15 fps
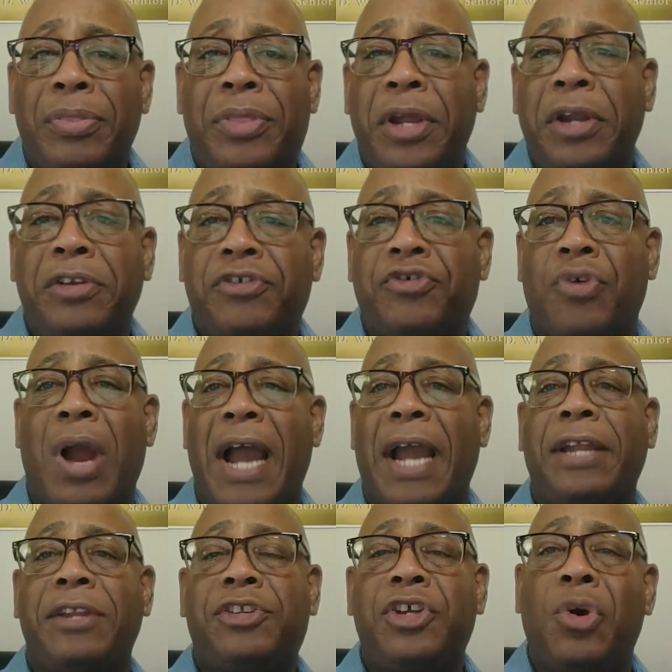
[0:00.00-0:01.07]
they're
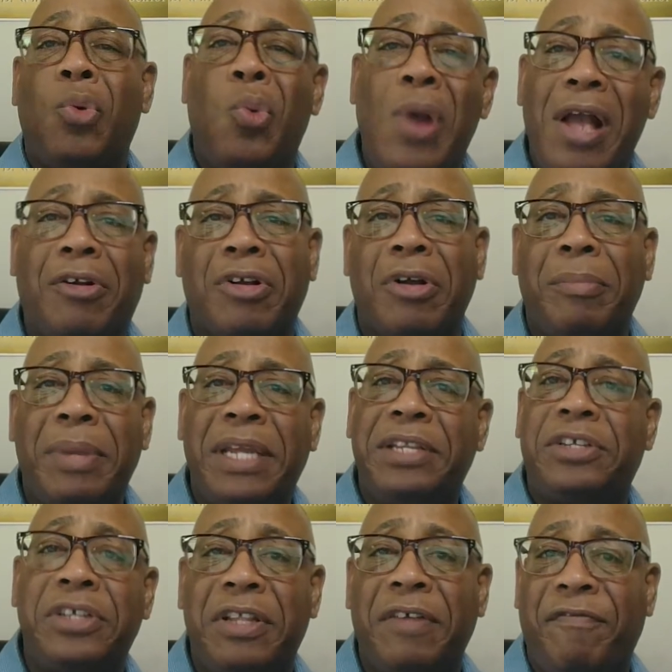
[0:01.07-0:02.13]
trying to welcome
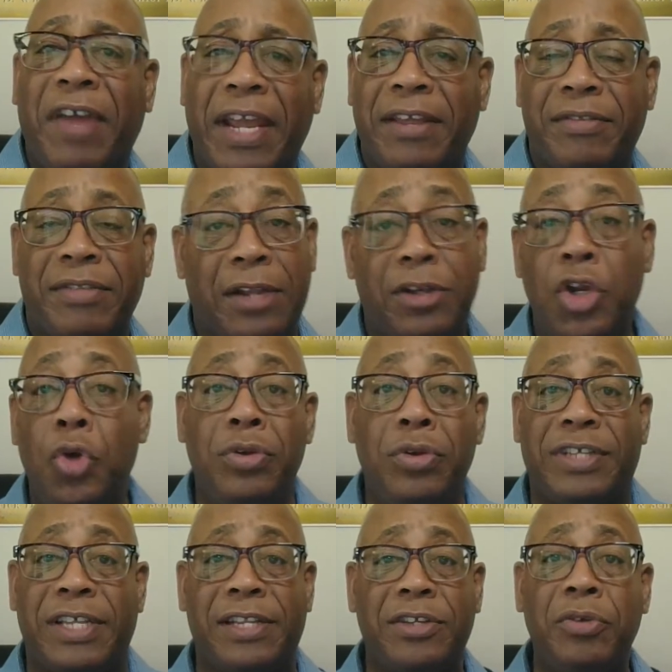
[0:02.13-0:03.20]
into the faith. Now
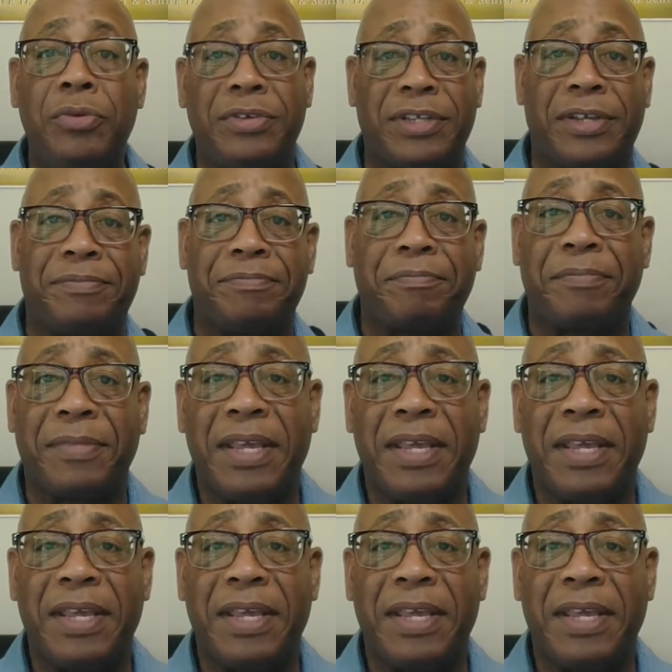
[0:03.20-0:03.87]
notice it.